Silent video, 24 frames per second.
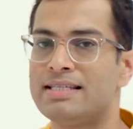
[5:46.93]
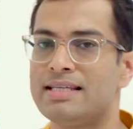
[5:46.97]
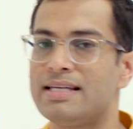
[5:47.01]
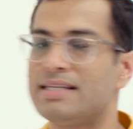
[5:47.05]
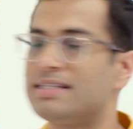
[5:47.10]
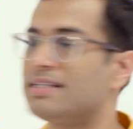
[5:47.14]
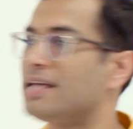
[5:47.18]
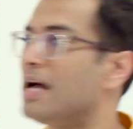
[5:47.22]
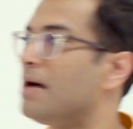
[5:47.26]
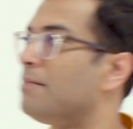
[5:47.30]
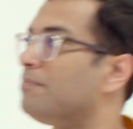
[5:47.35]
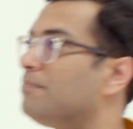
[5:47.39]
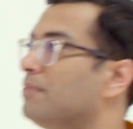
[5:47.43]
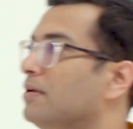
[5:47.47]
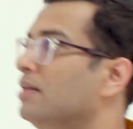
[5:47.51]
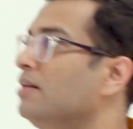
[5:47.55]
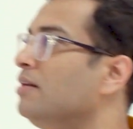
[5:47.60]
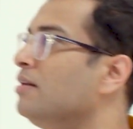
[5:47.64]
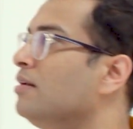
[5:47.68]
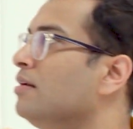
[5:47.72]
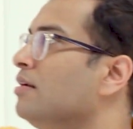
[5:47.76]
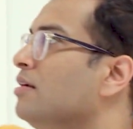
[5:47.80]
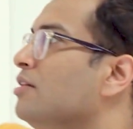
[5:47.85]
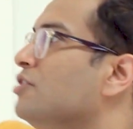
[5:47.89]
example,
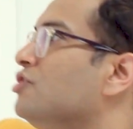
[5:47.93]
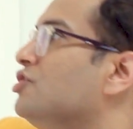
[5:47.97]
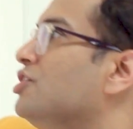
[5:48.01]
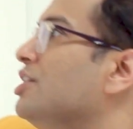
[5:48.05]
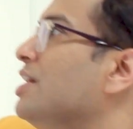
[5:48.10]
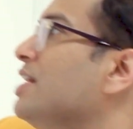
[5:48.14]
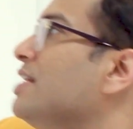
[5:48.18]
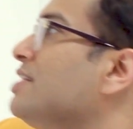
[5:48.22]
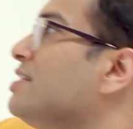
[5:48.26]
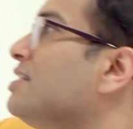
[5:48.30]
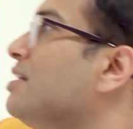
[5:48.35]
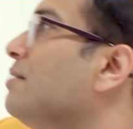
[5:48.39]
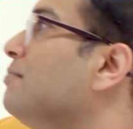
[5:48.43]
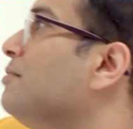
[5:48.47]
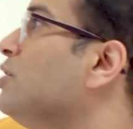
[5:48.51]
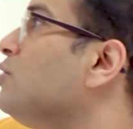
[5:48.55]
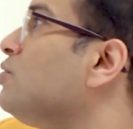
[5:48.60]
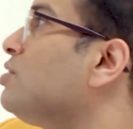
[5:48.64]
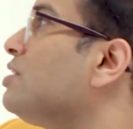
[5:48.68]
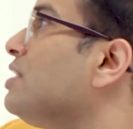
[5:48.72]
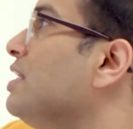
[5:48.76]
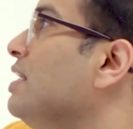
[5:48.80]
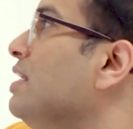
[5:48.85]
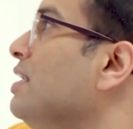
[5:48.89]
JSW
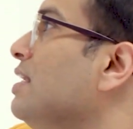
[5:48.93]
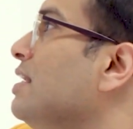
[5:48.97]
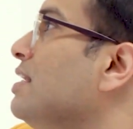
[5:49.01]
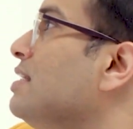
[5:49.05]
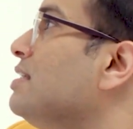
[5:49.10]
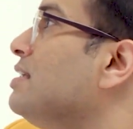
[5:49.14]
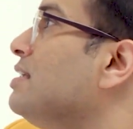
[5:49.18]
Steel is